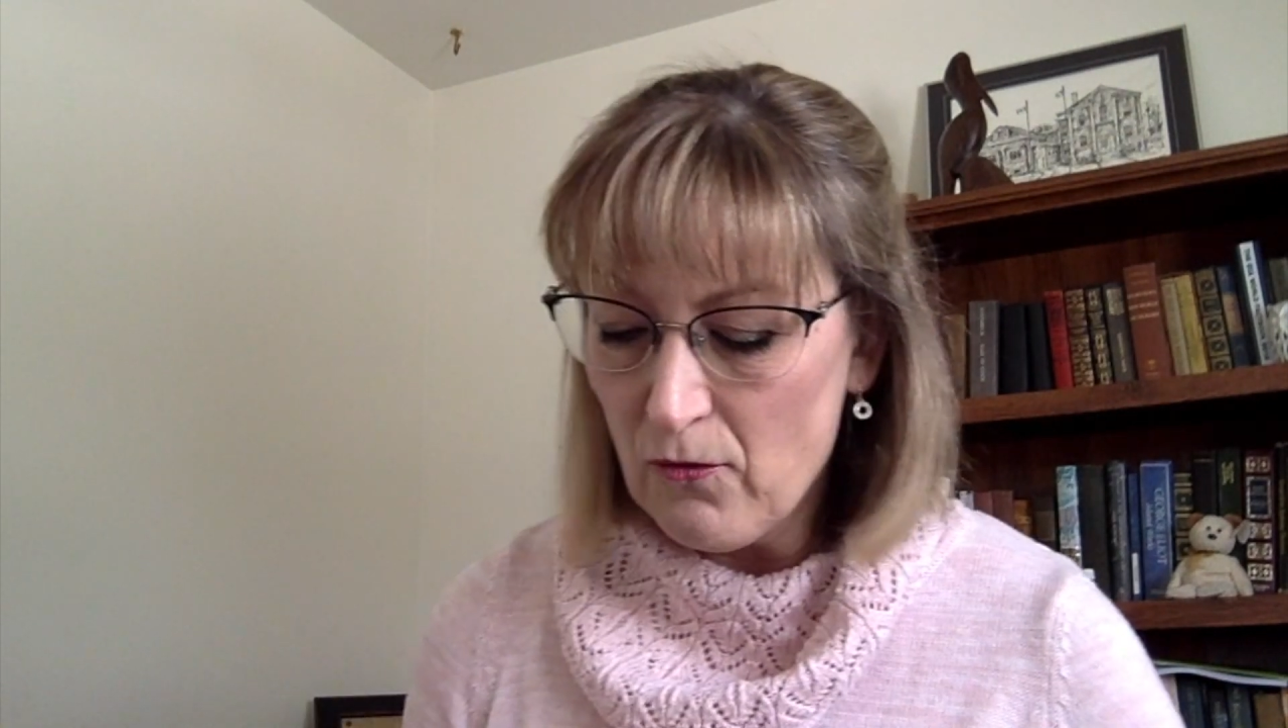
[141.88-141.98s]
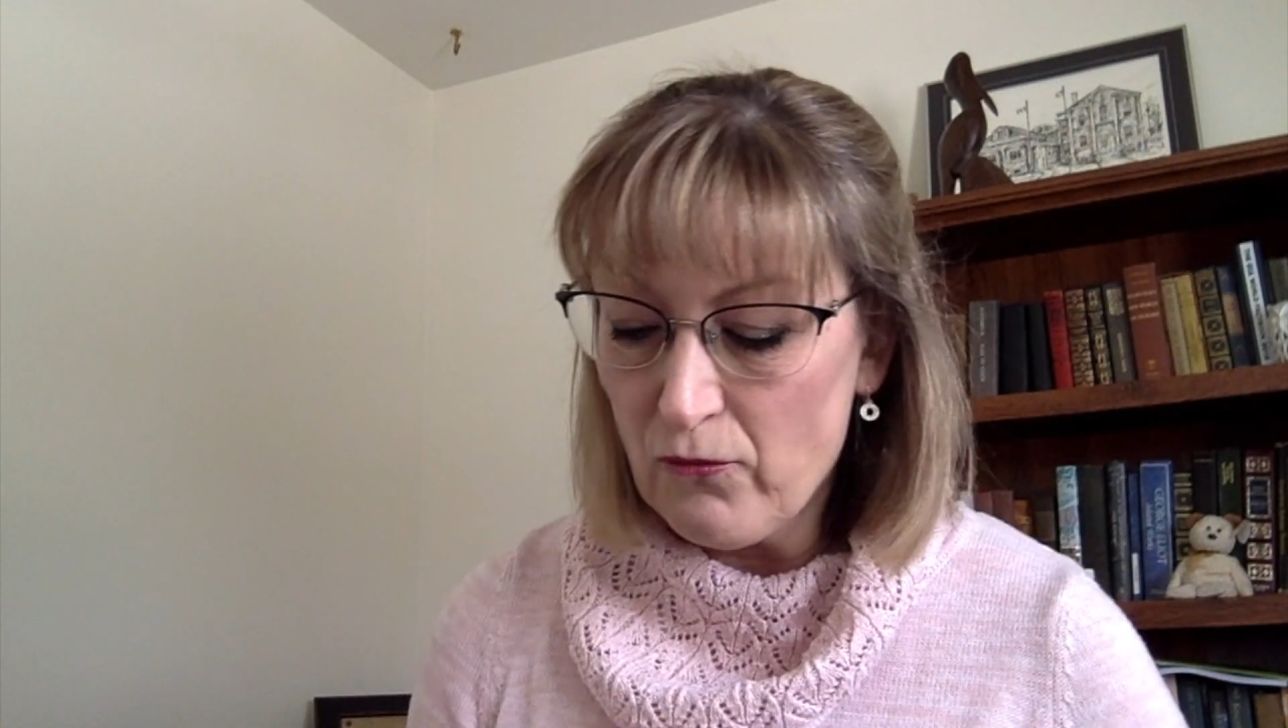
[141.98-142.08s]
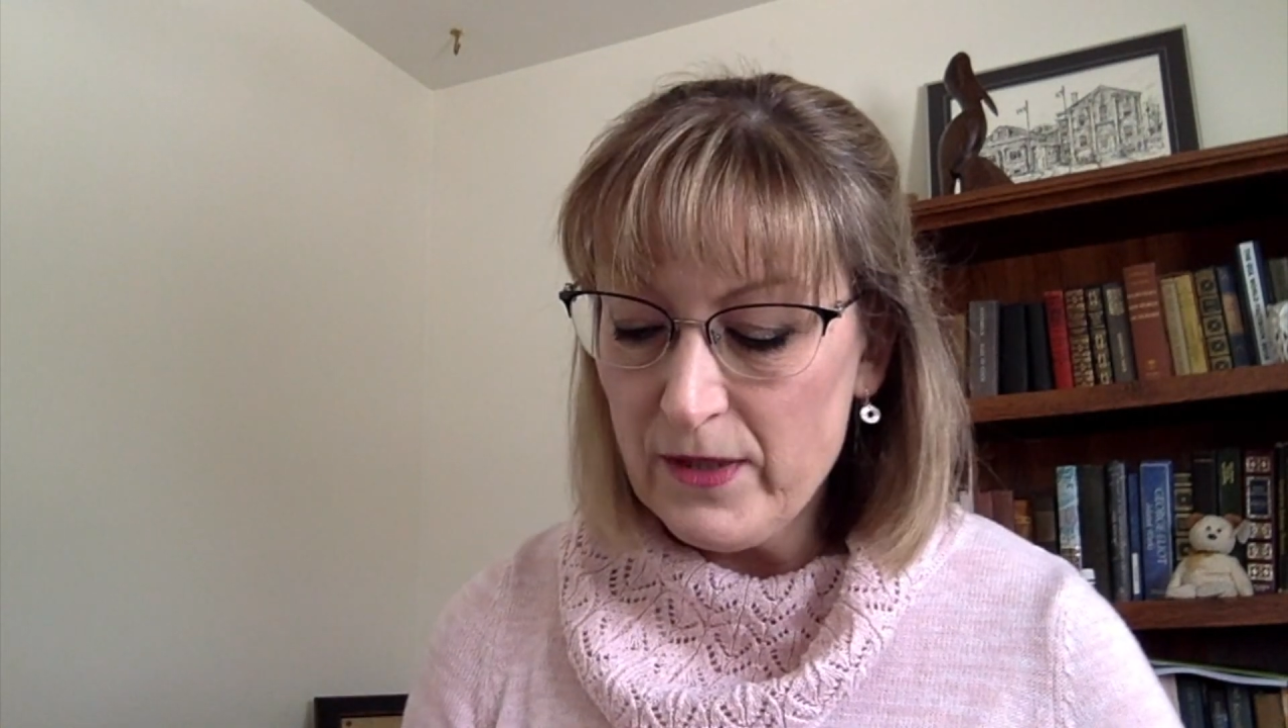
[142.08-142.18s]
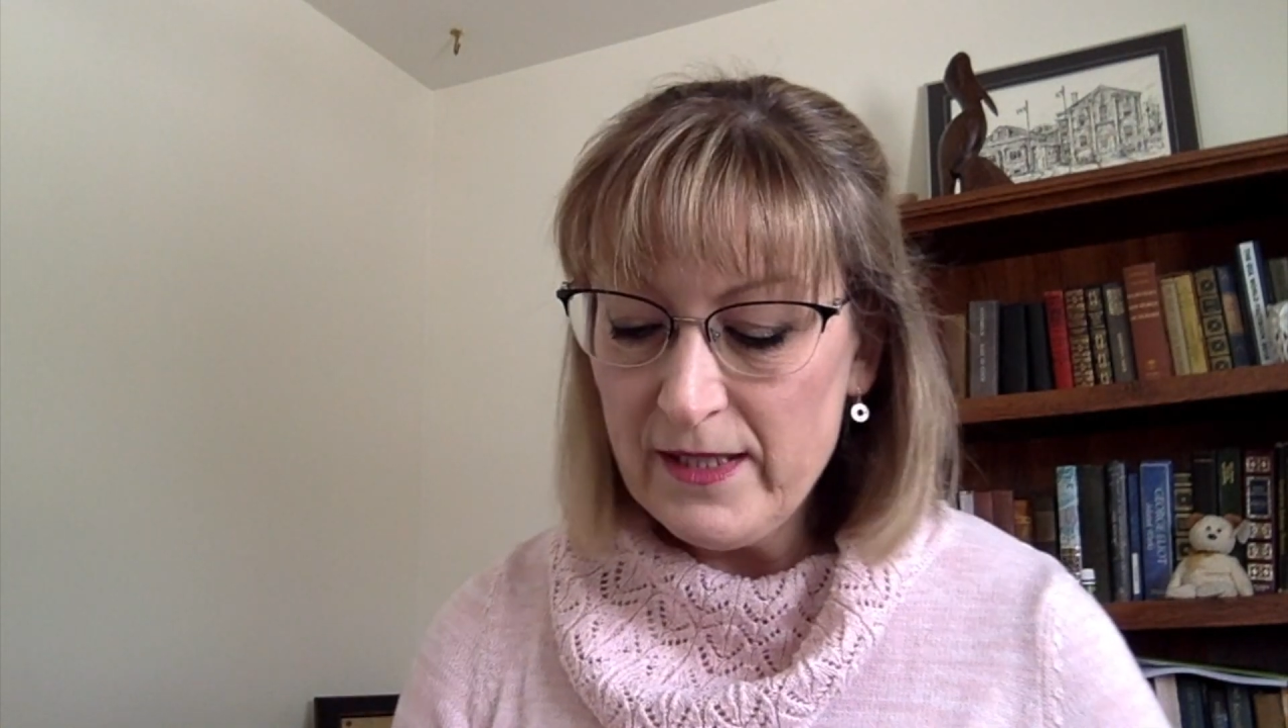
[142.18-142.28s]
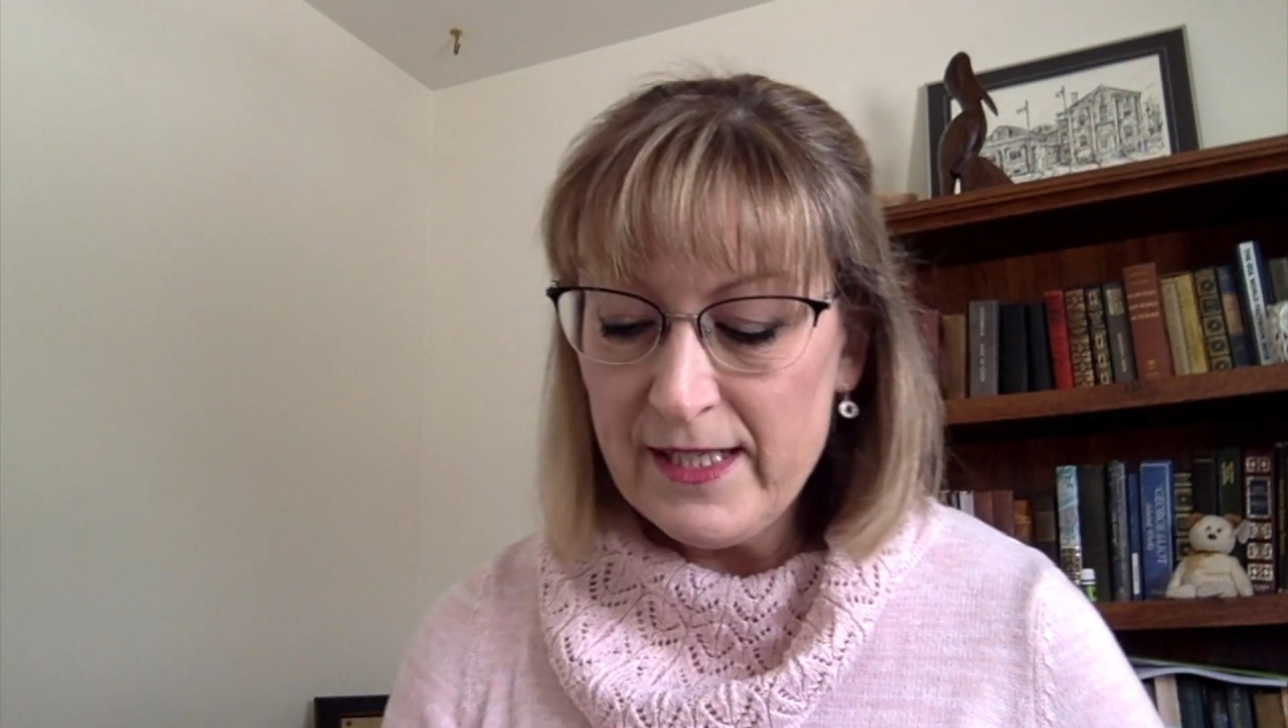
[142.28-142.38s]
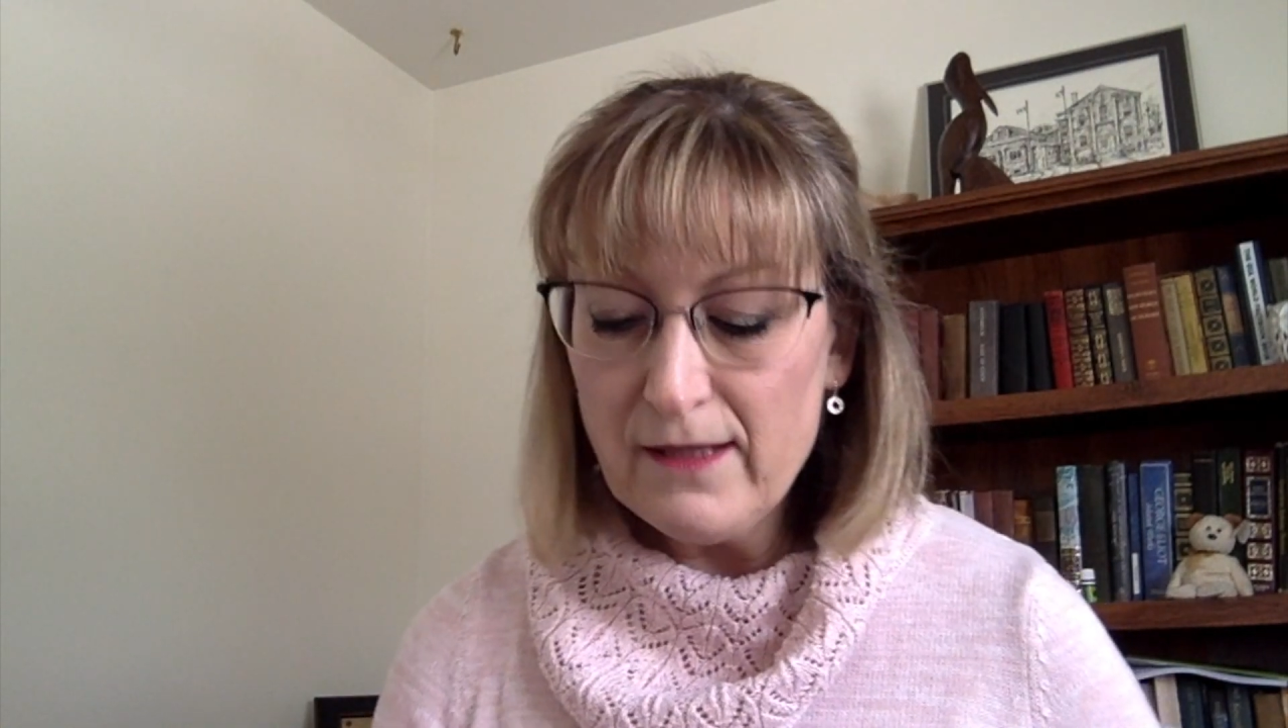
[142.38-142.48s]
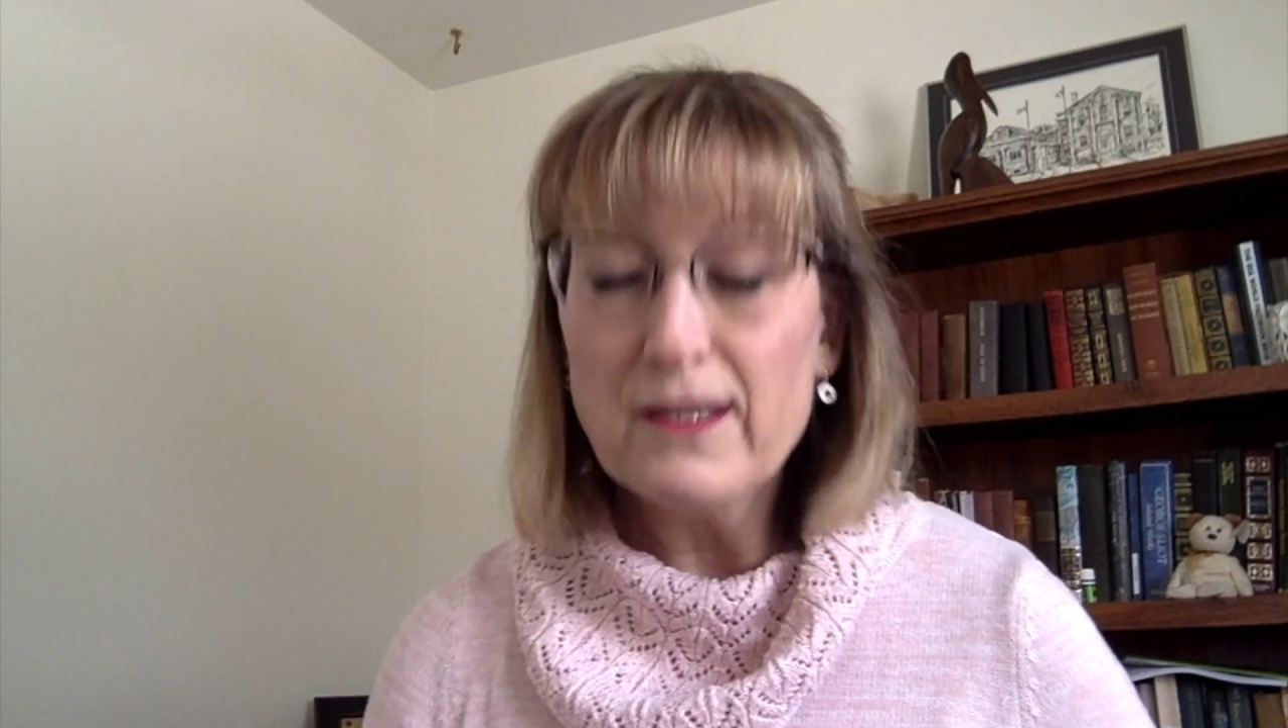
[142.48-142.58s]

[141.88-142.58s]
really